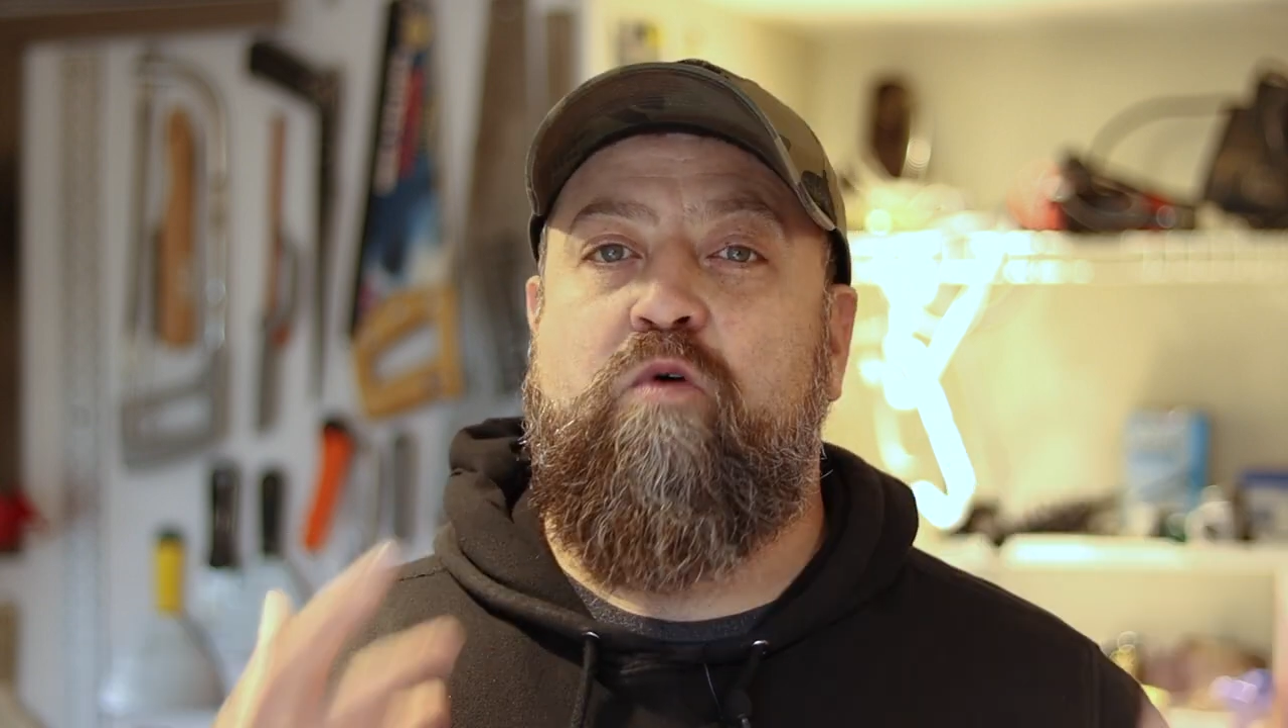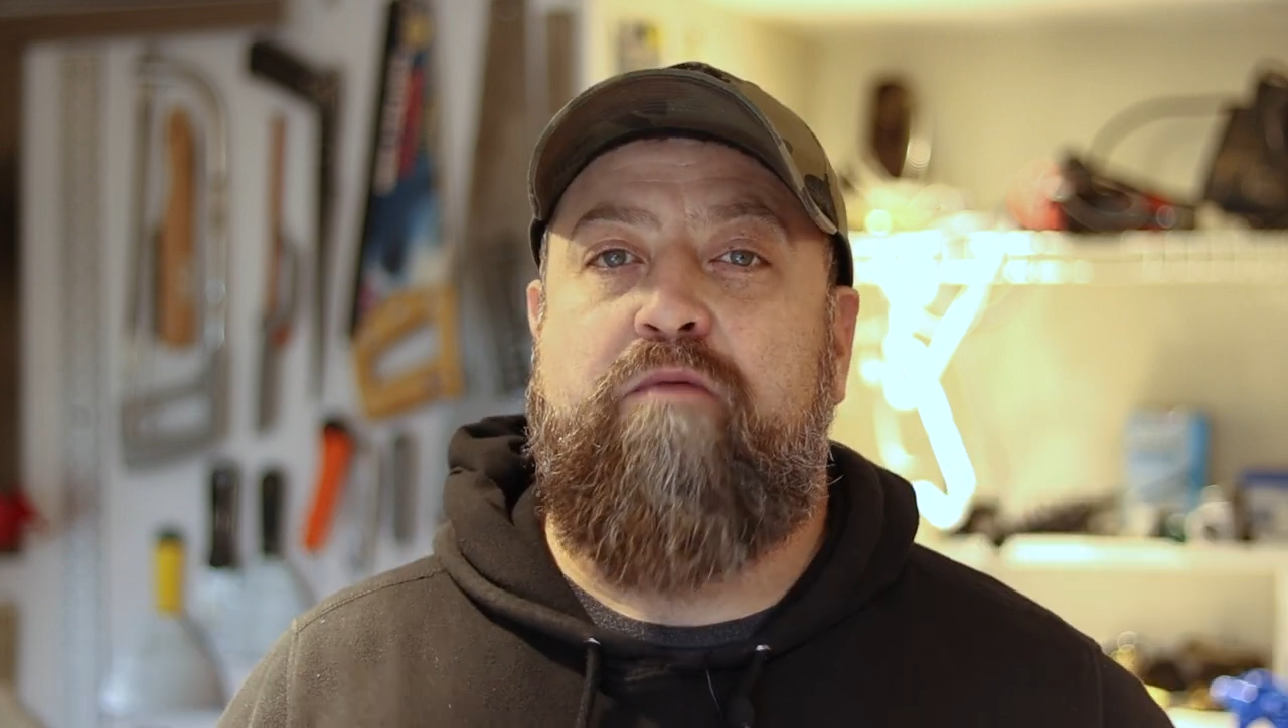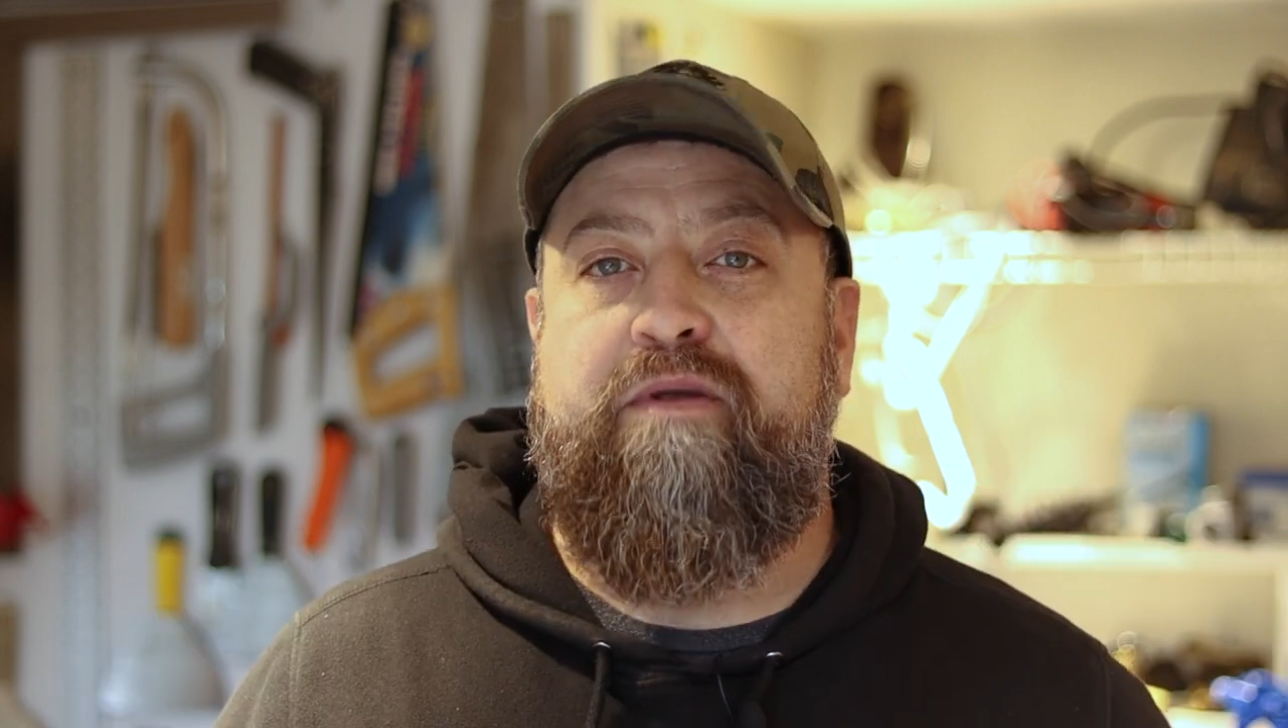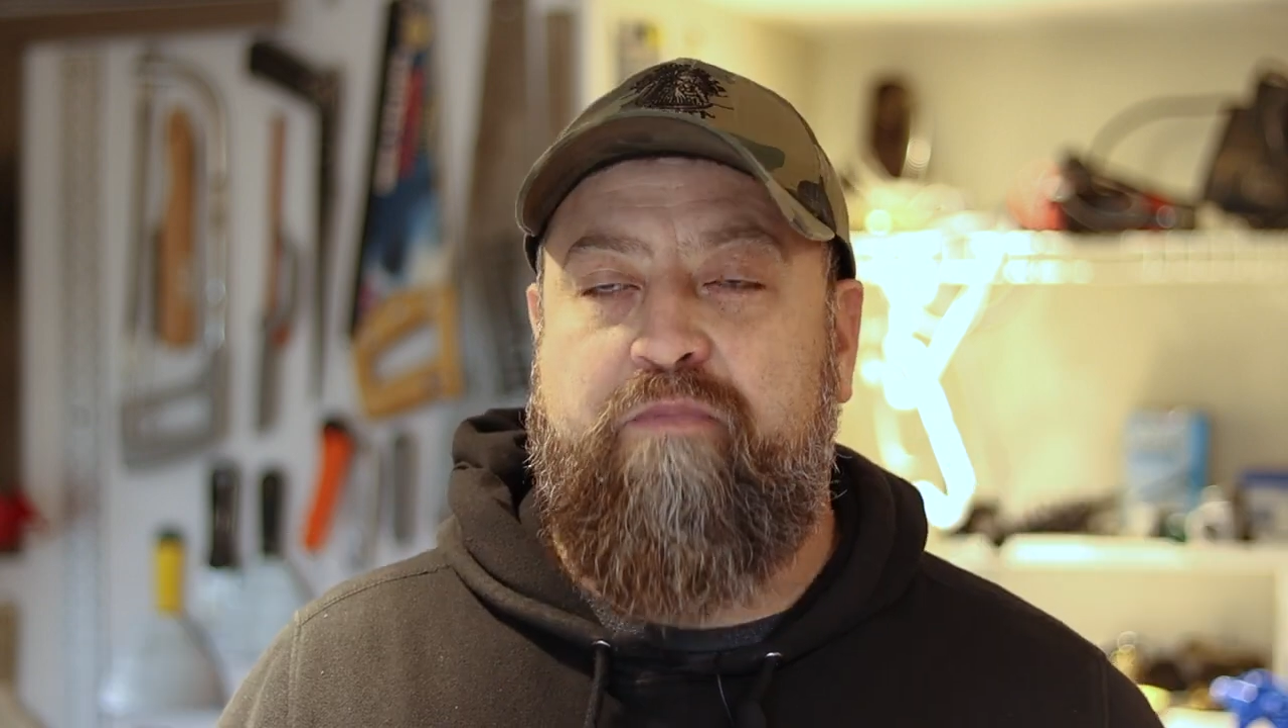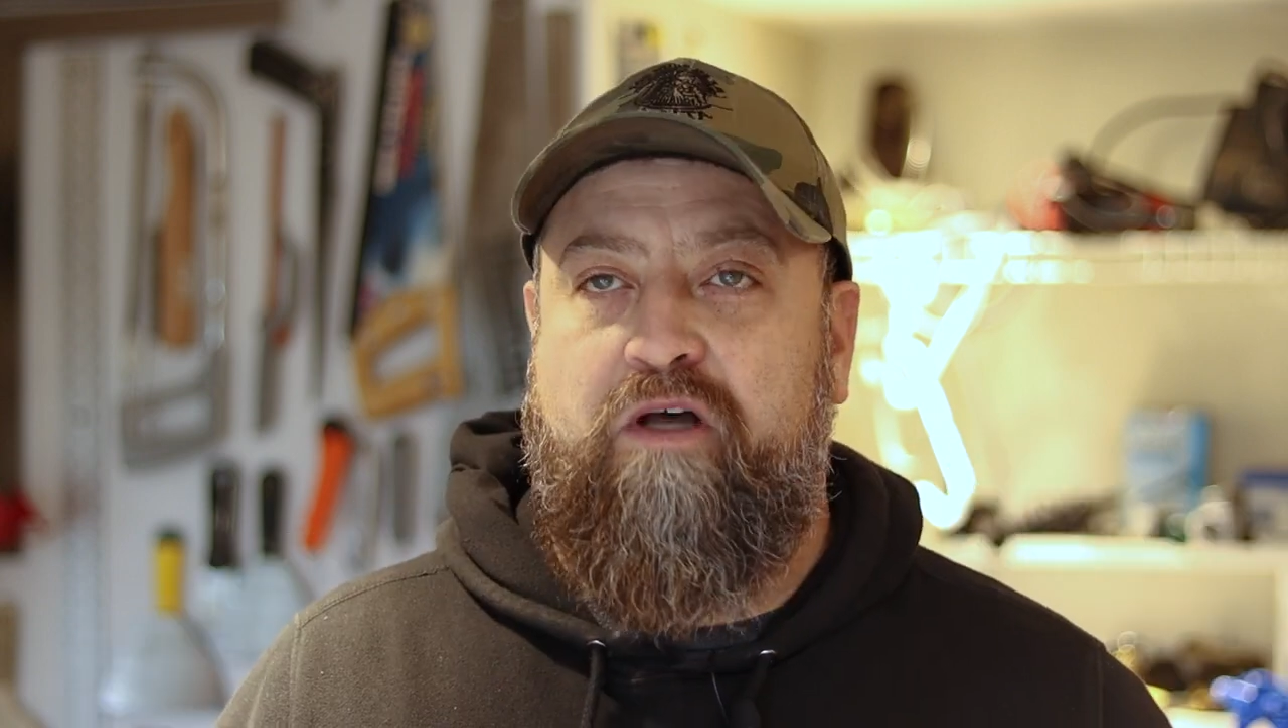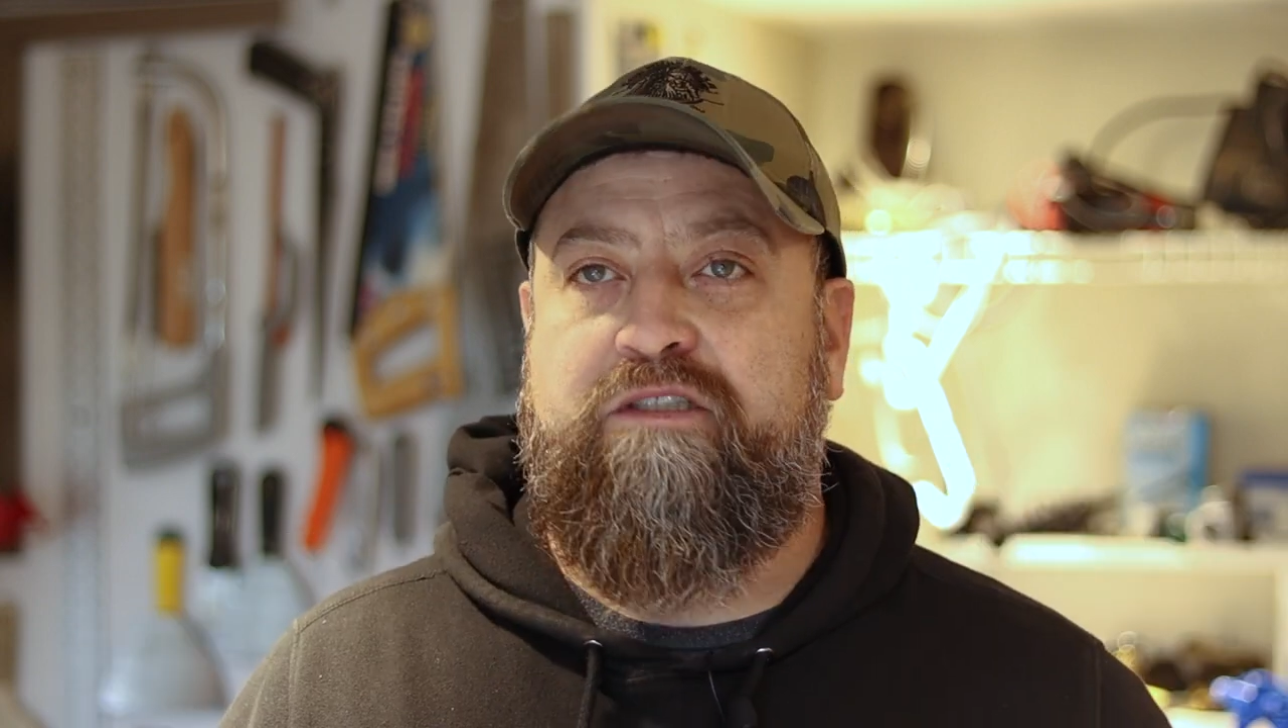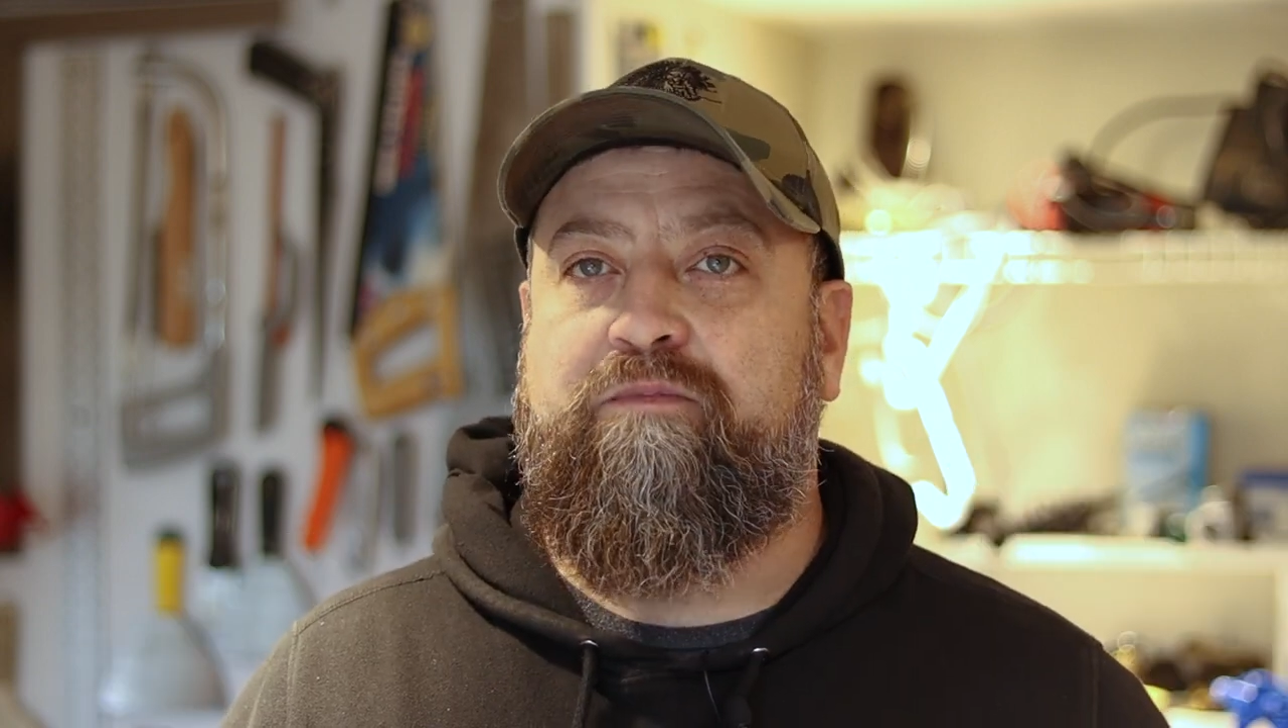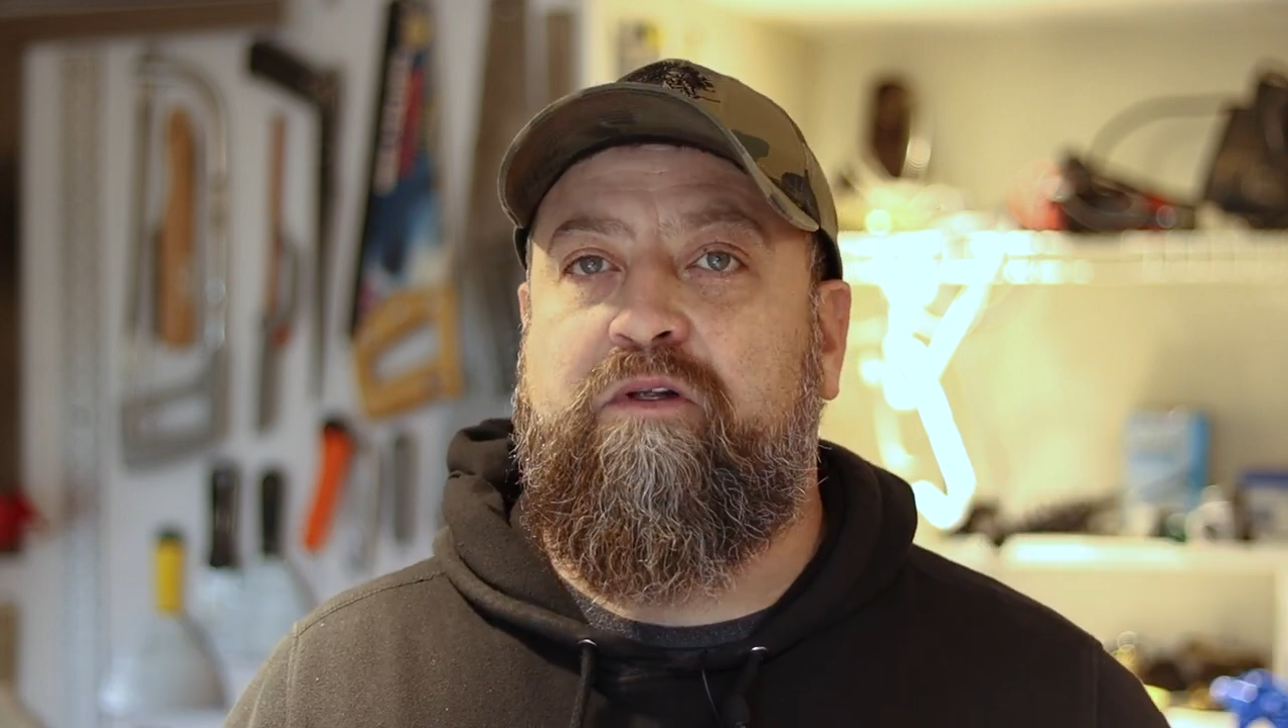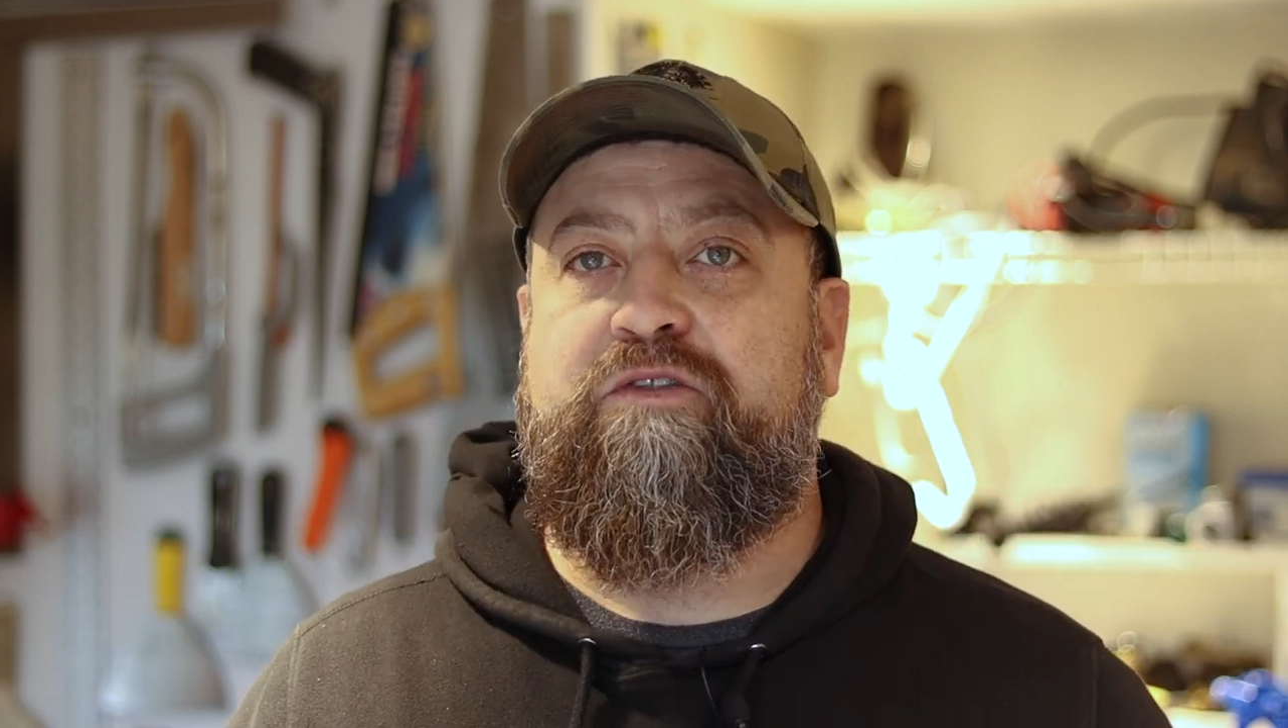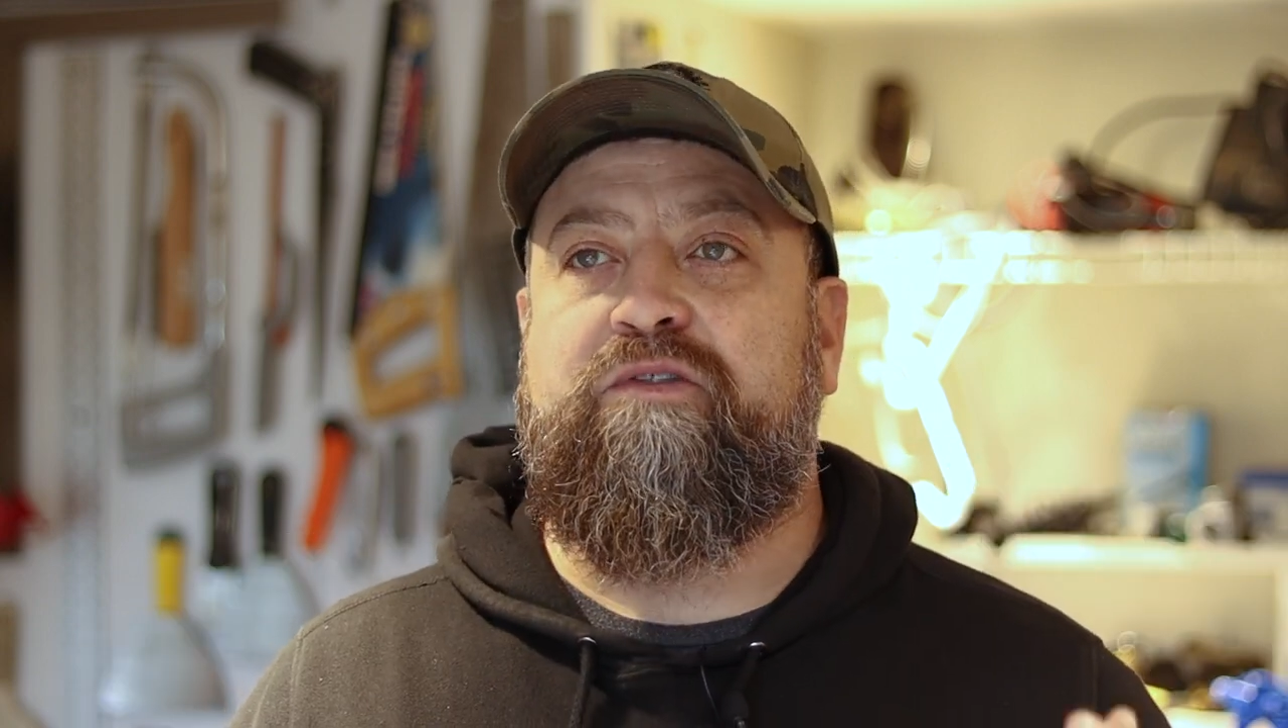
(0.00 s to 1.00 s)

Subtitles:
won't be possible.